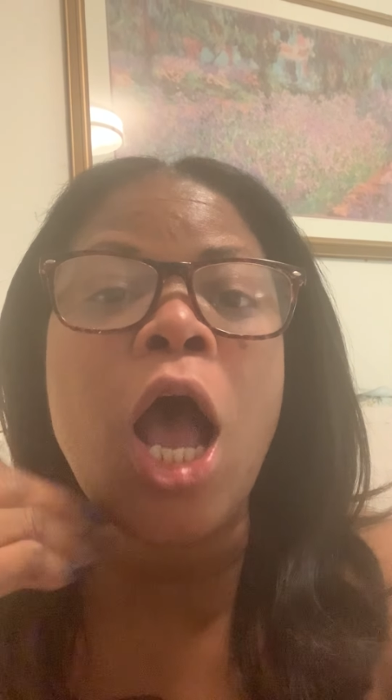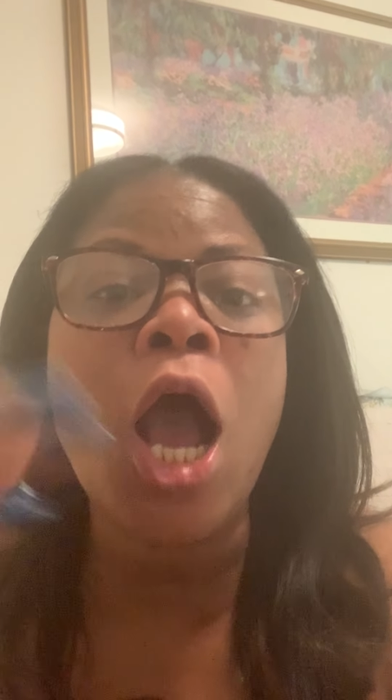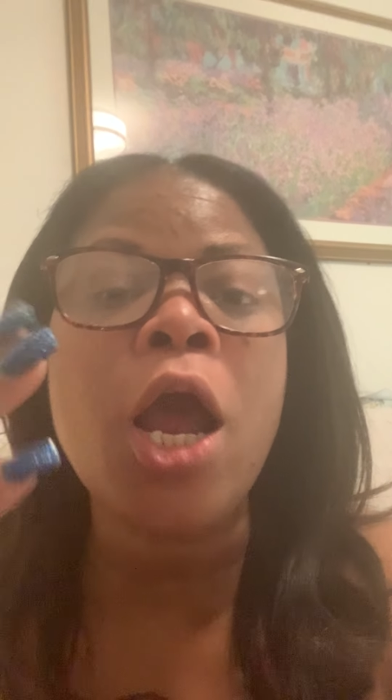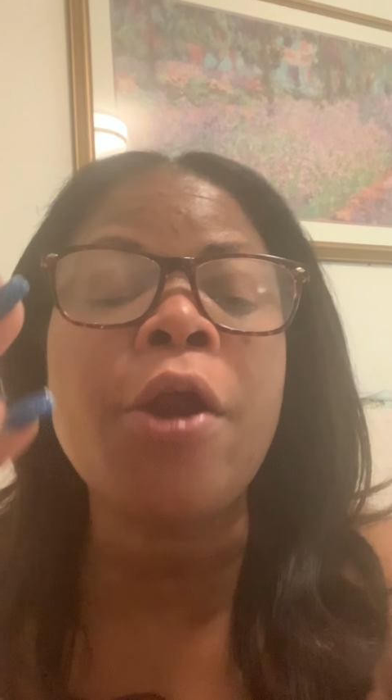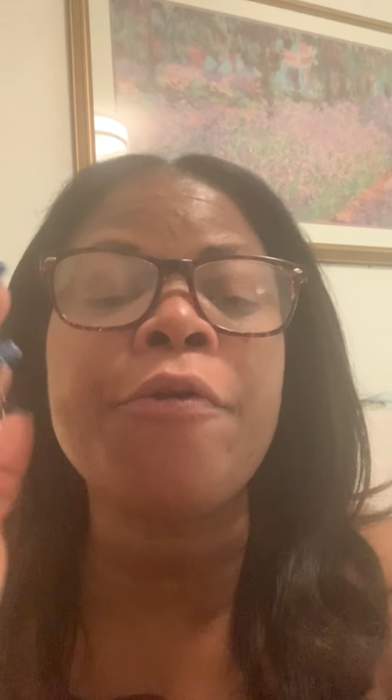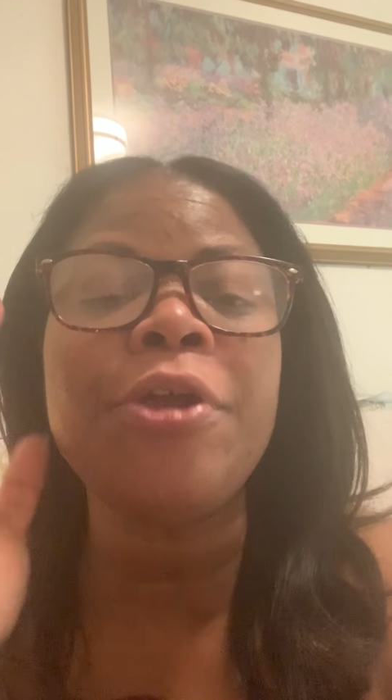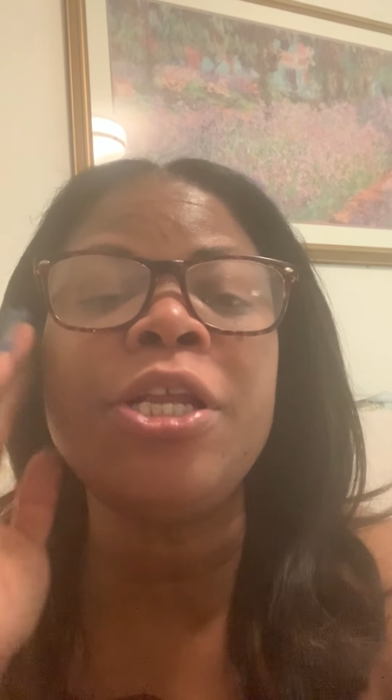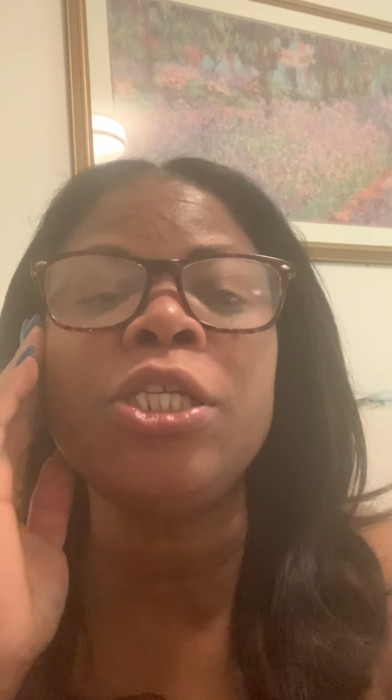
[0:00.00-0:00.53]

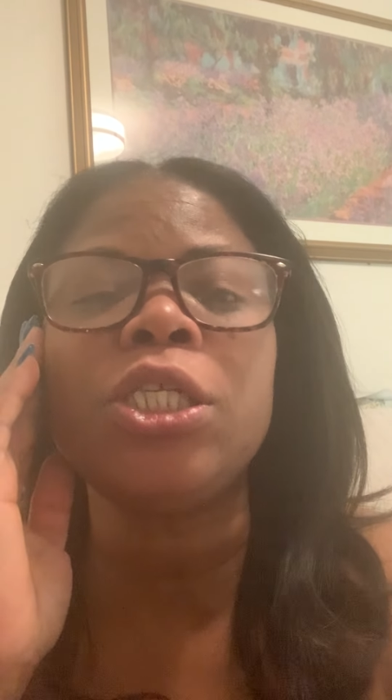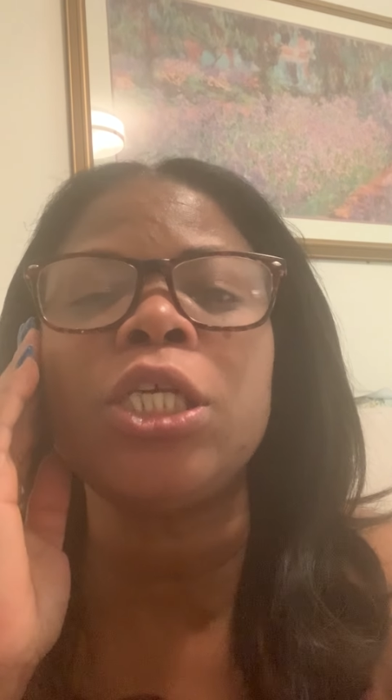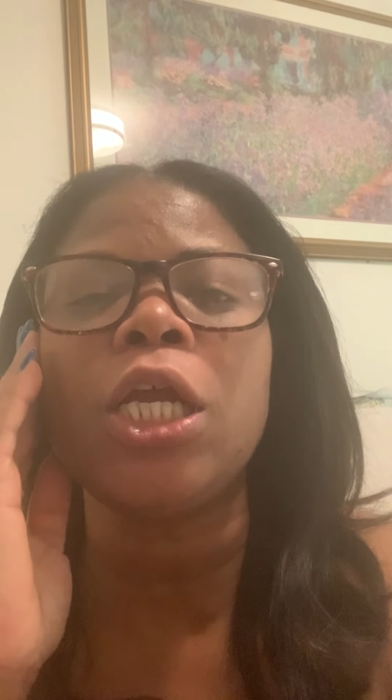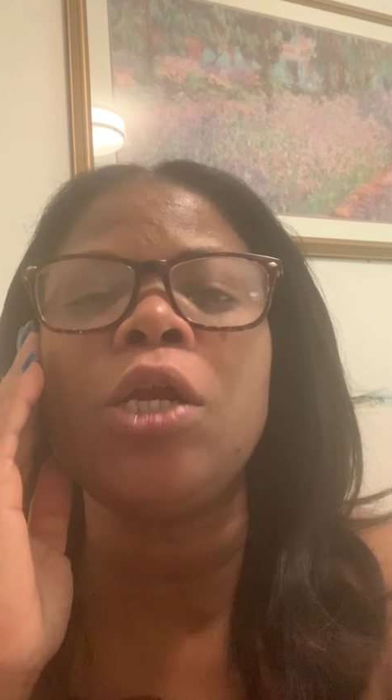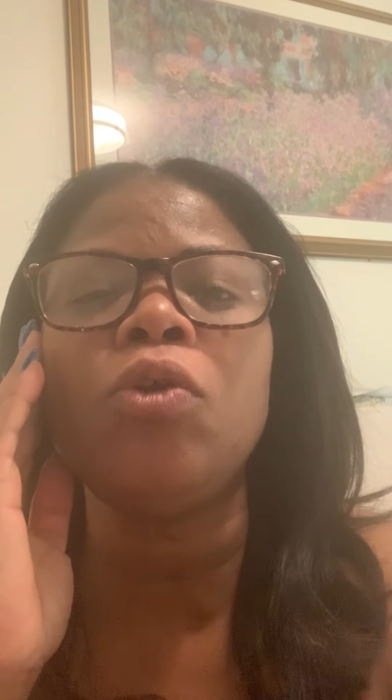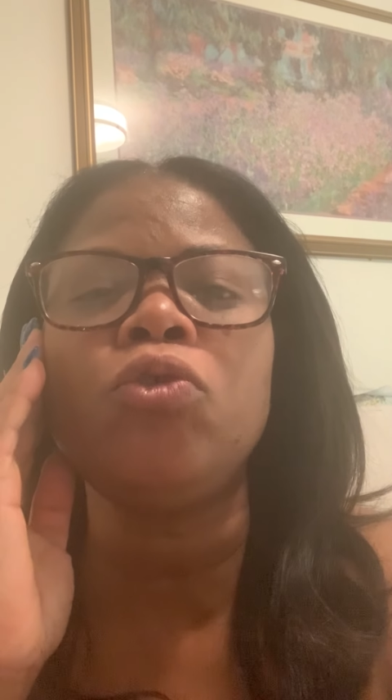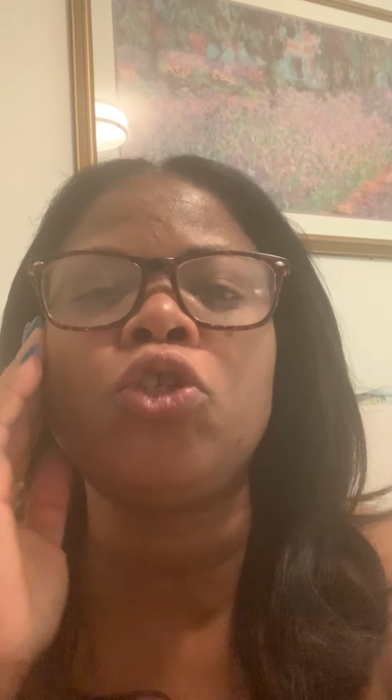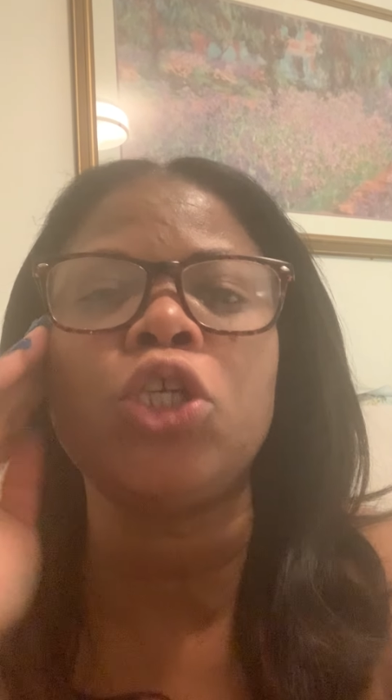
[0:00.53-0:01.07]
hungry in
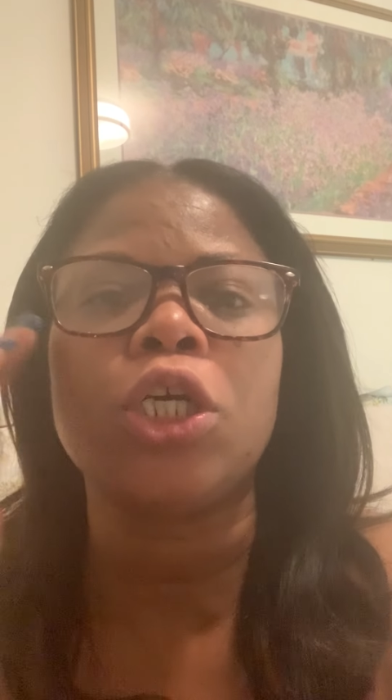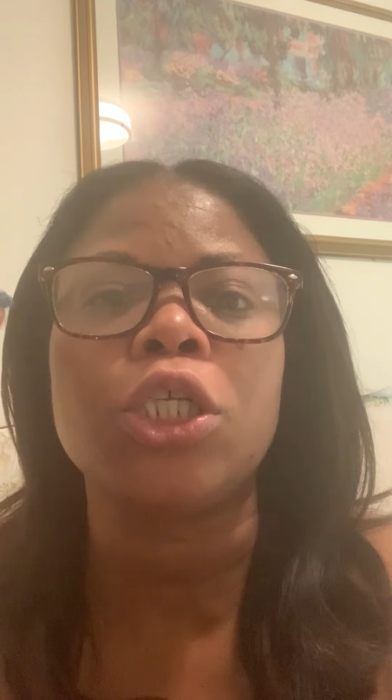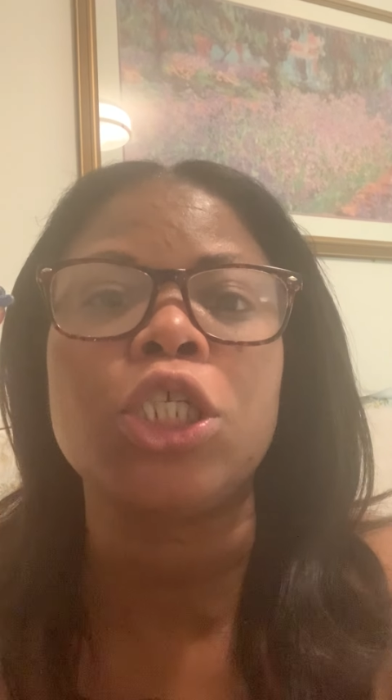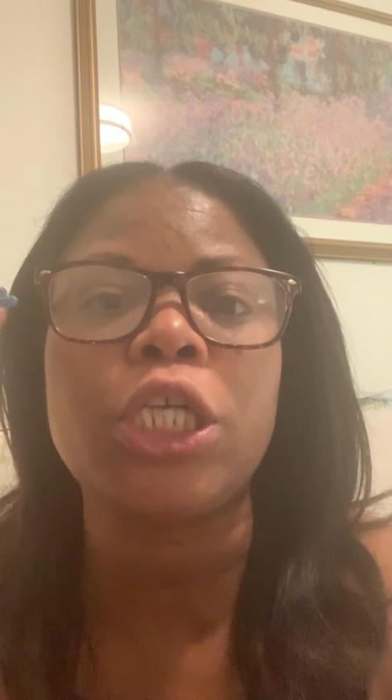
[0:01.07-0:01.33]
St. Lucia.